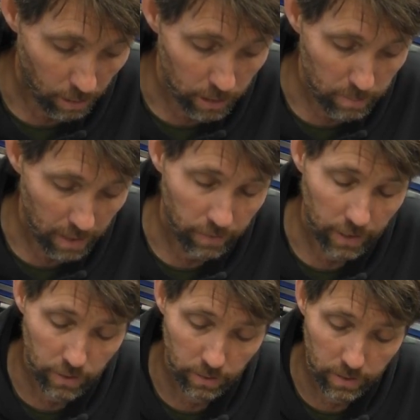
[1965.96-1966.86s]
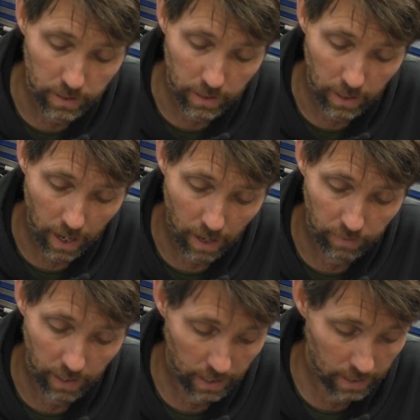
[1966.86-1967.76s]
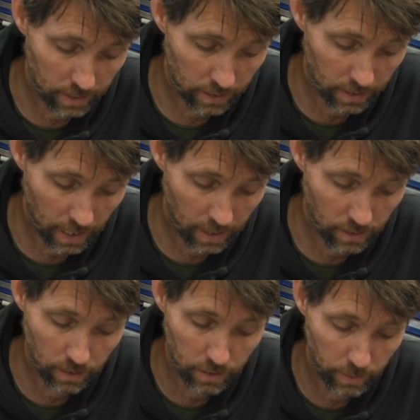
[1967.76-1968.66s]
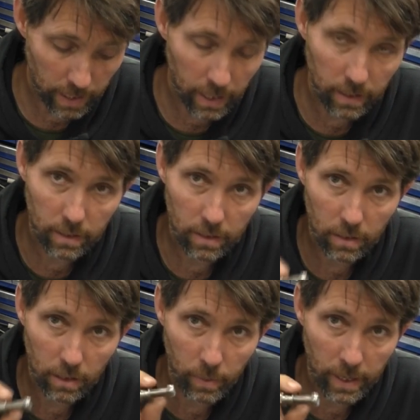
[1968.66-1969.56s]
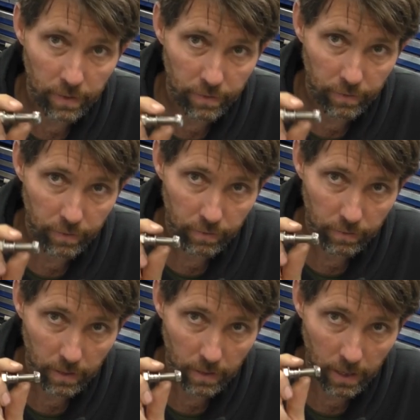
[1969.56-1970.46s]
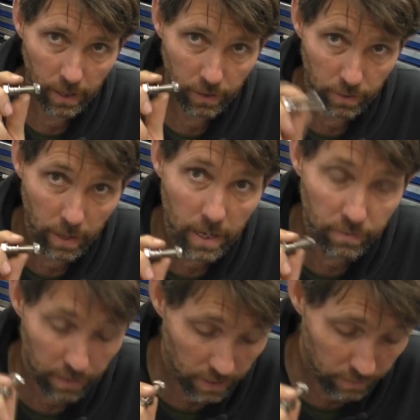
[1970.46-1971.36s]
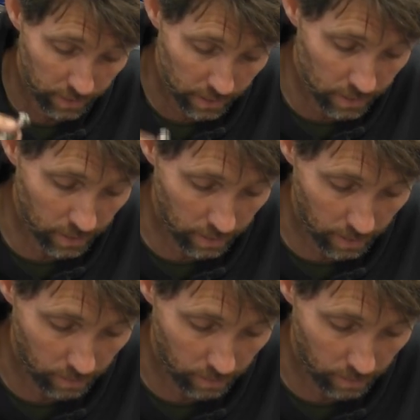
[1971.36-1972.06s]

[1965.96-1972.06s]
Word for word: most manufacturers have a standard three eighths U N F Uh, thread fitting for this,